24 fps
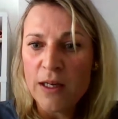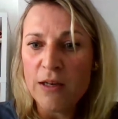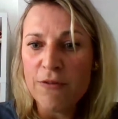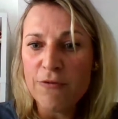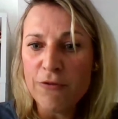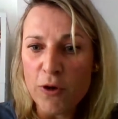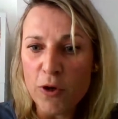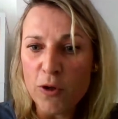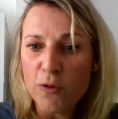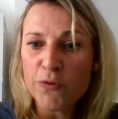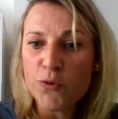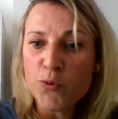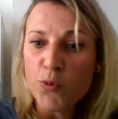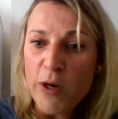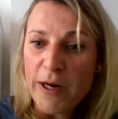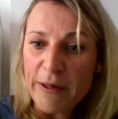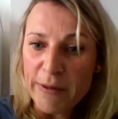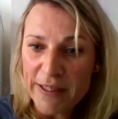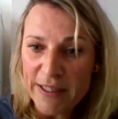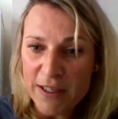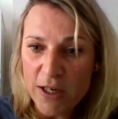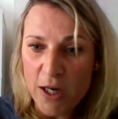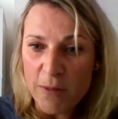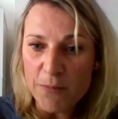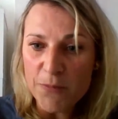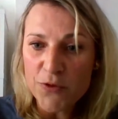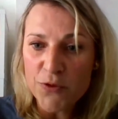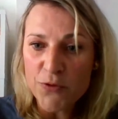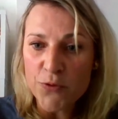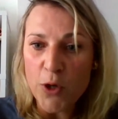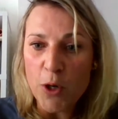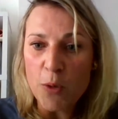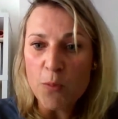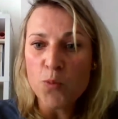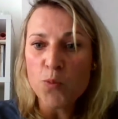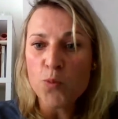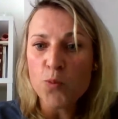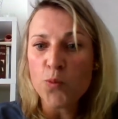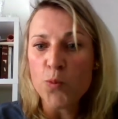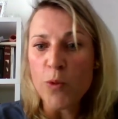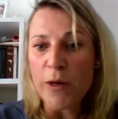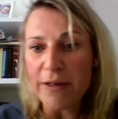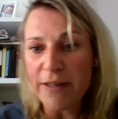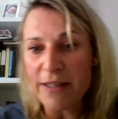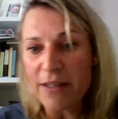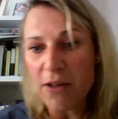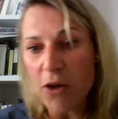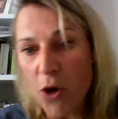involved, where it comes from,
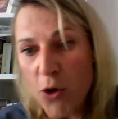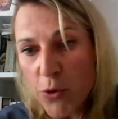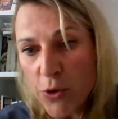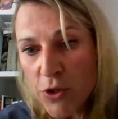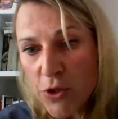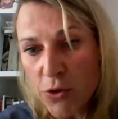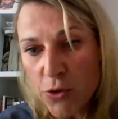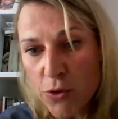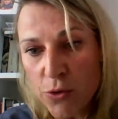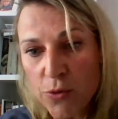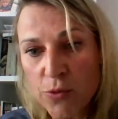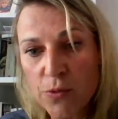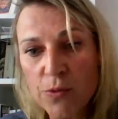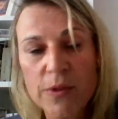where it goes to.